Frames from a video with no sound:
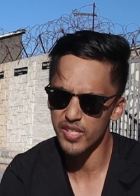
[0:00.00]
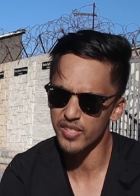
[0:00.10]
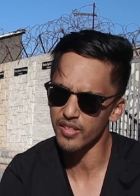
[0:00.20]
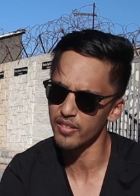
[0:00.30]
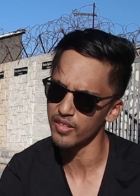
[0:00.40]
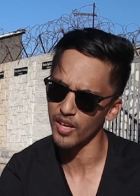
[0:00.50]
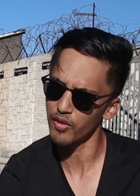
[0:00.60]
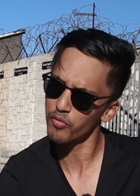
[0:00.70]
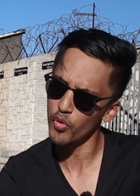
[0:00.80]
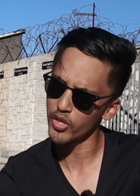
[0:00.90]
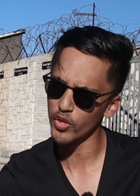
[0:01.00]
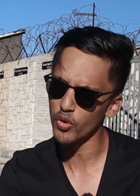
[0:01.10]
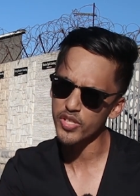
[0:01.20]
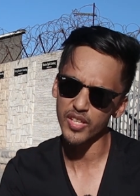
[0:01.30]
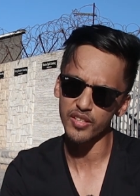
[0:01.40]
second gear like falling where
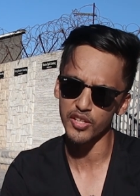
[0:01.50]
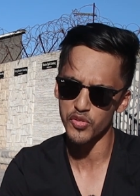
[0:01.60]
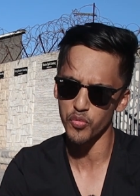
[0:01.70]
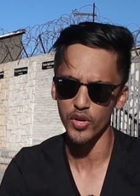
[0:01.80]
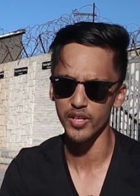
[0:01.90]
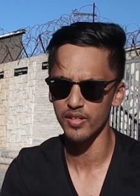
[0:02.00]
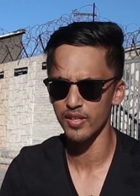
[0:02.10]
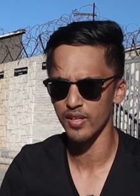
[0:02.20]
your second gear is falling?